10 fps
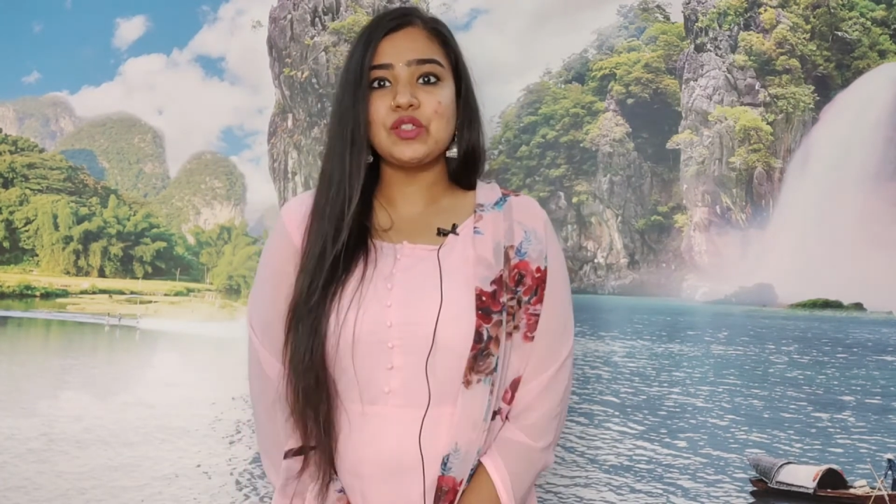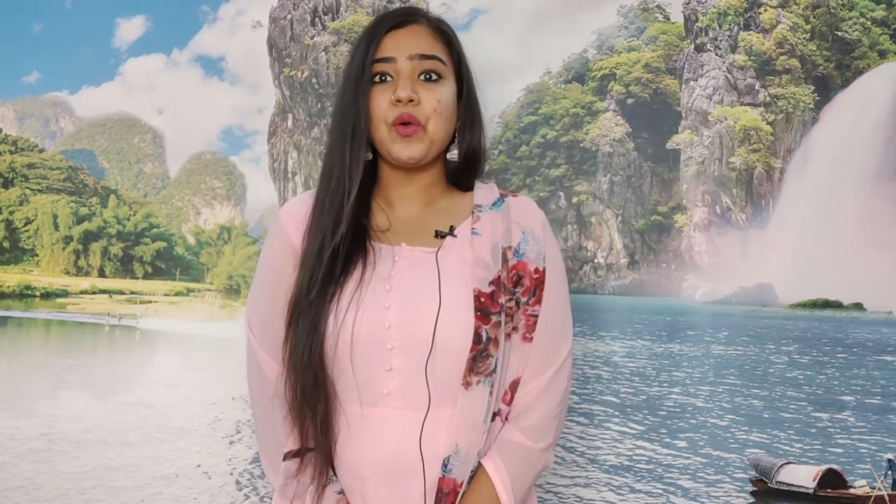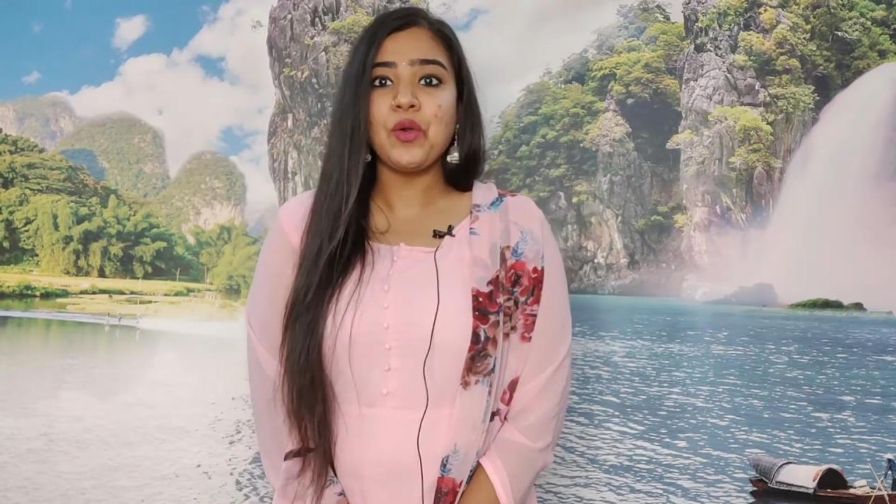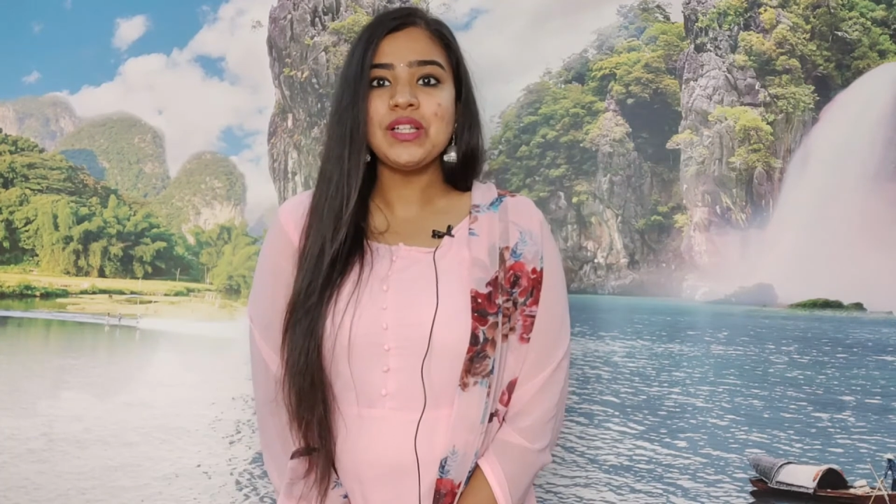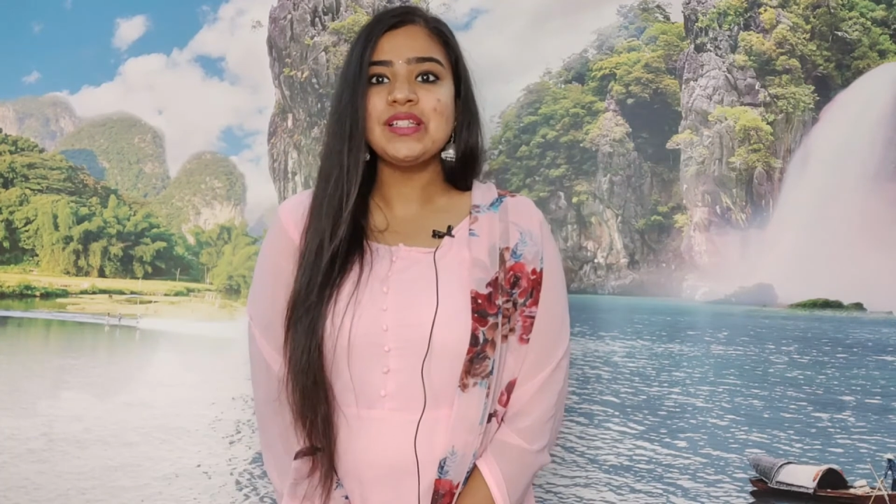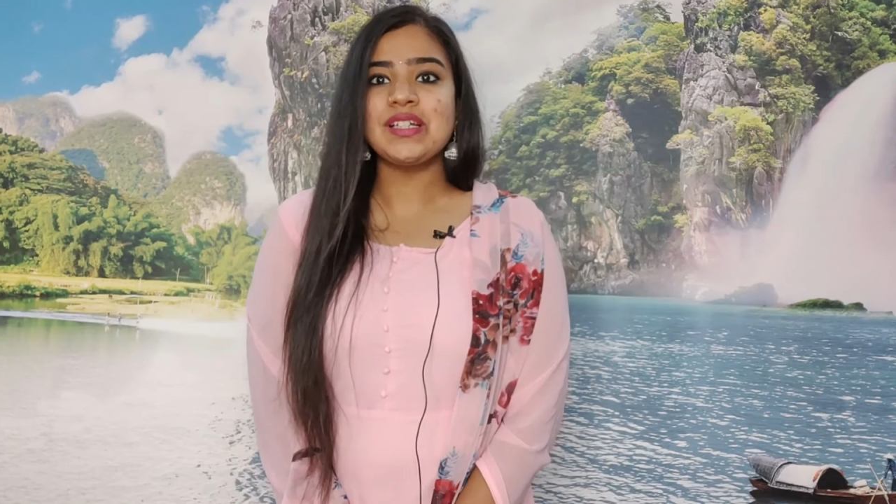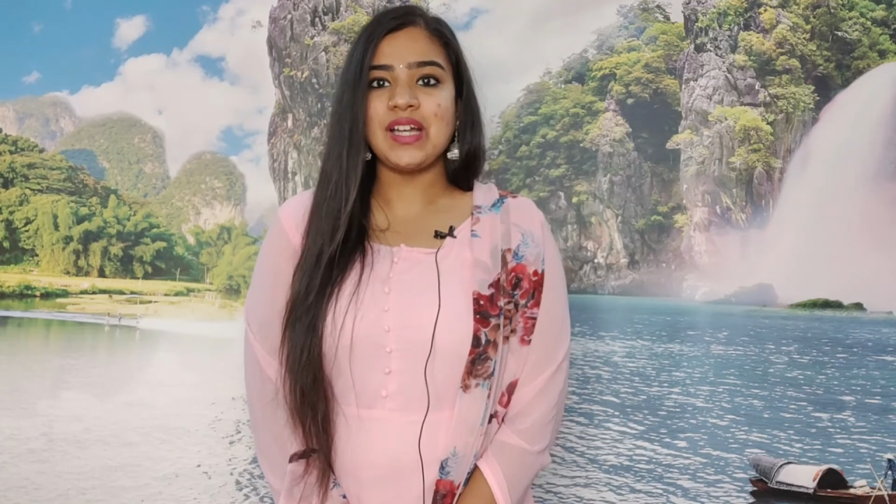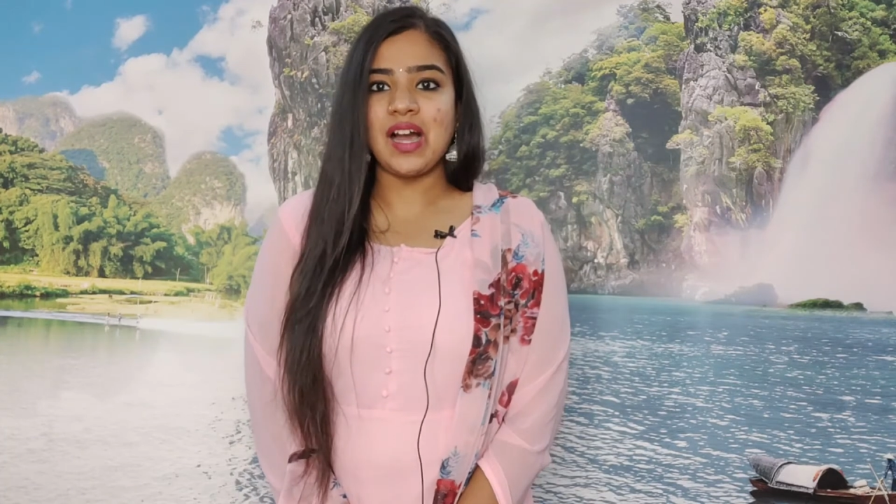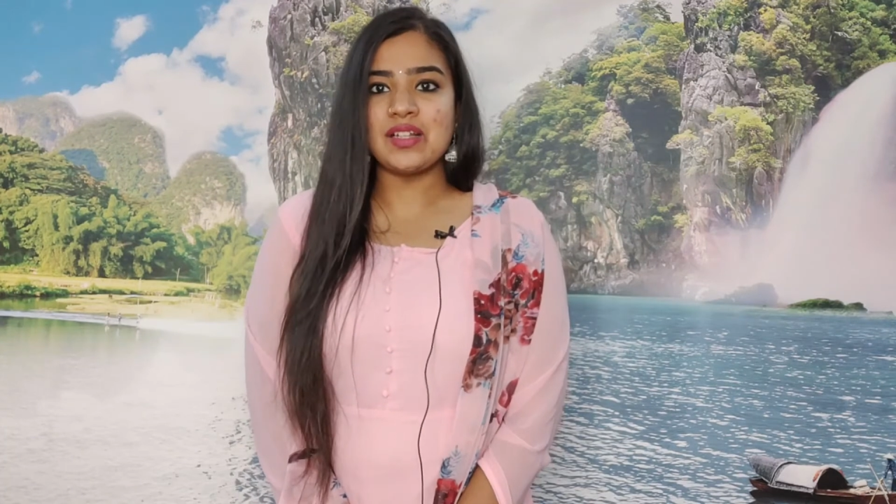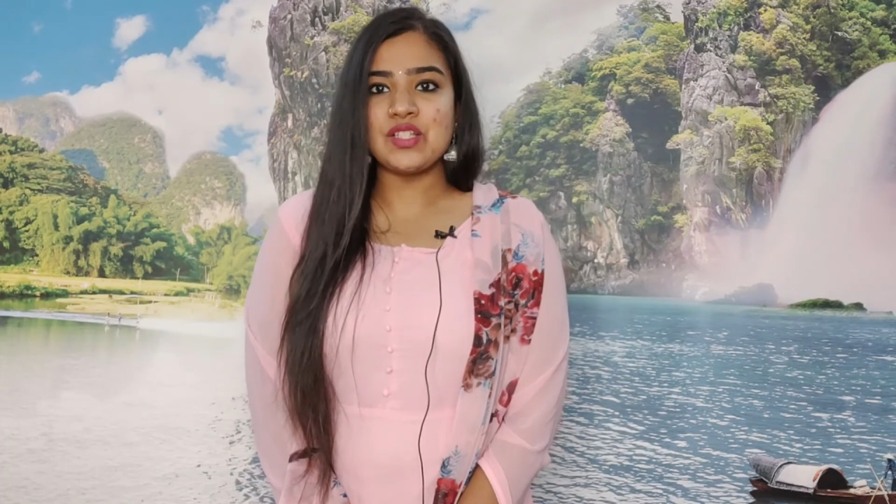told the
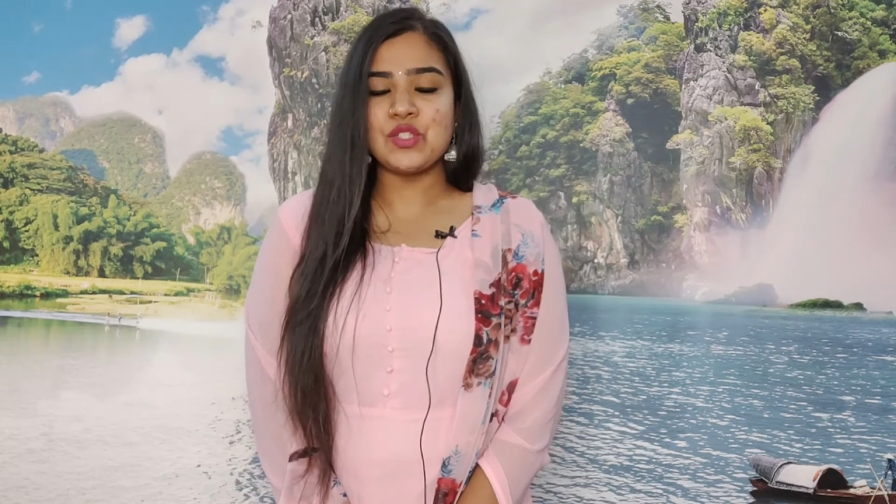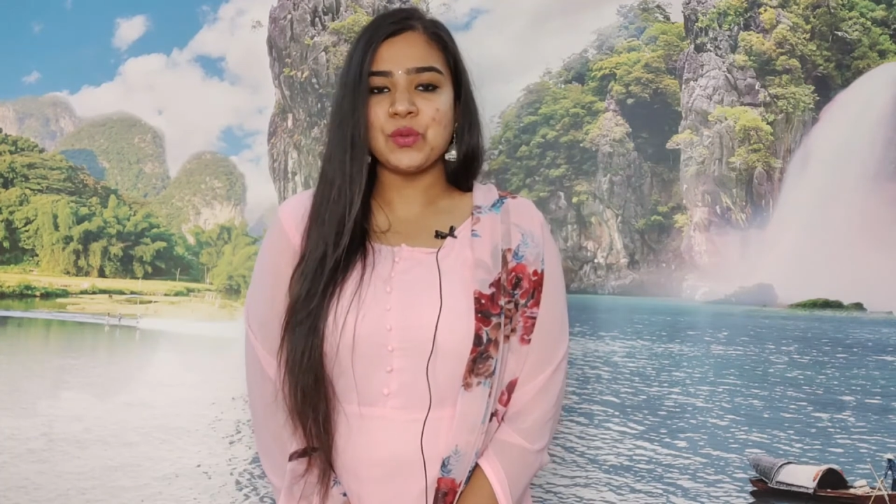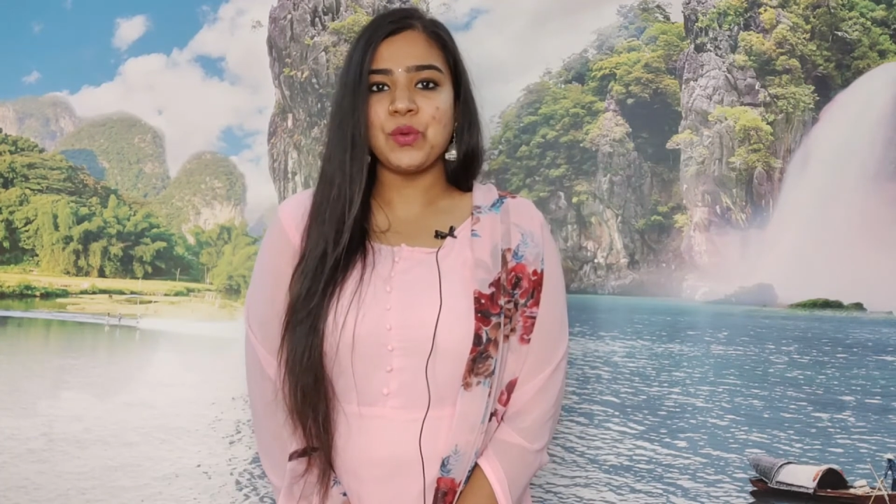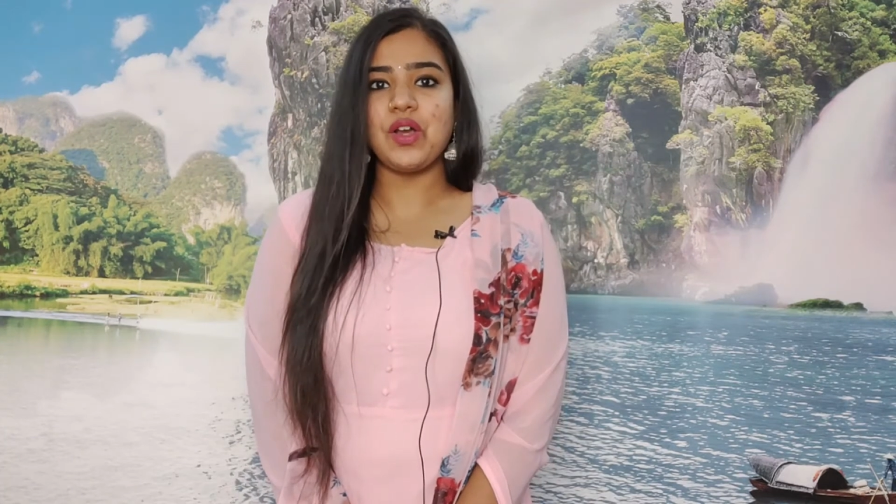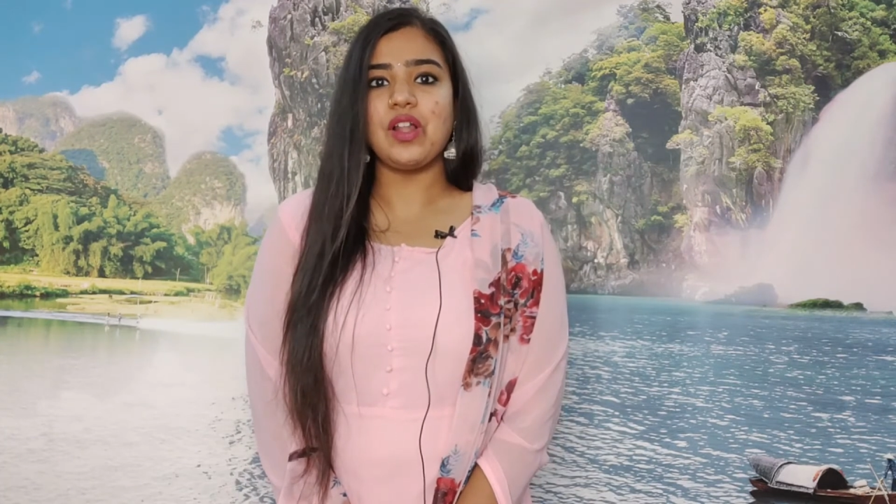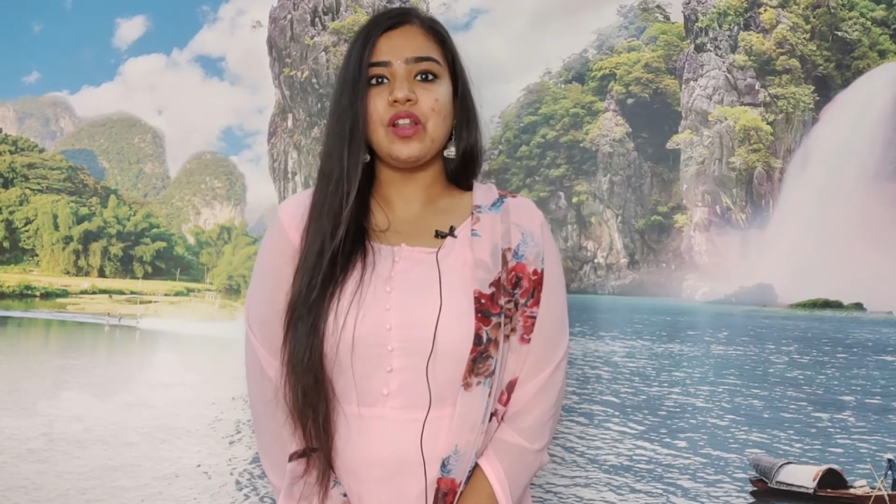guards to